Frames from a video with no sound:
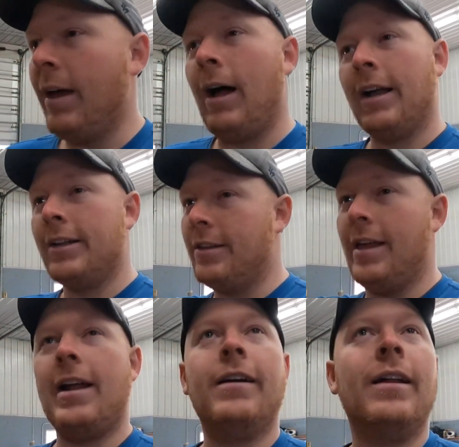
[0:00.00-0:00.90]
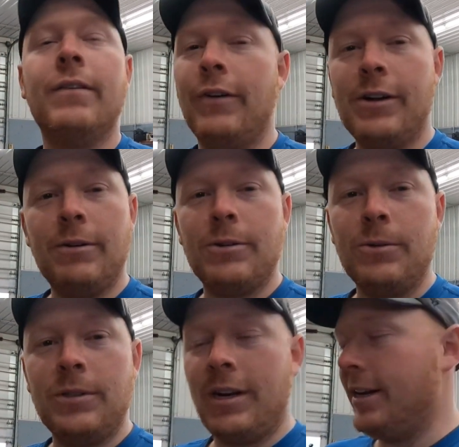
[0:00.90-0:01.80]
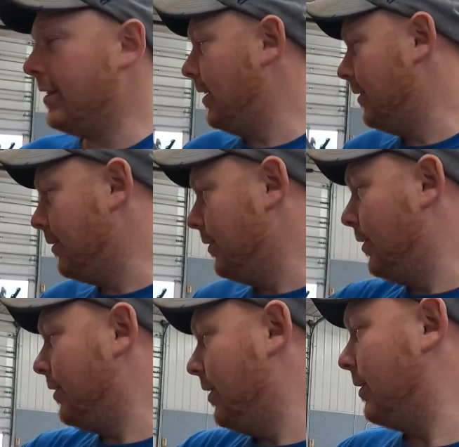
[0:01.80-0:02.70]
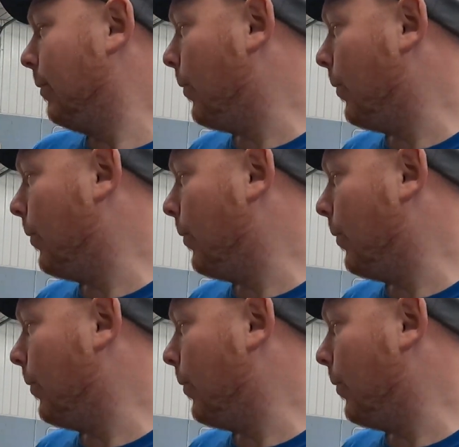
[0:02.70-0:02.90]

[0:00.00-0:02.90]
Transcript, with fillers: I'll get to that another video too. Today is on just this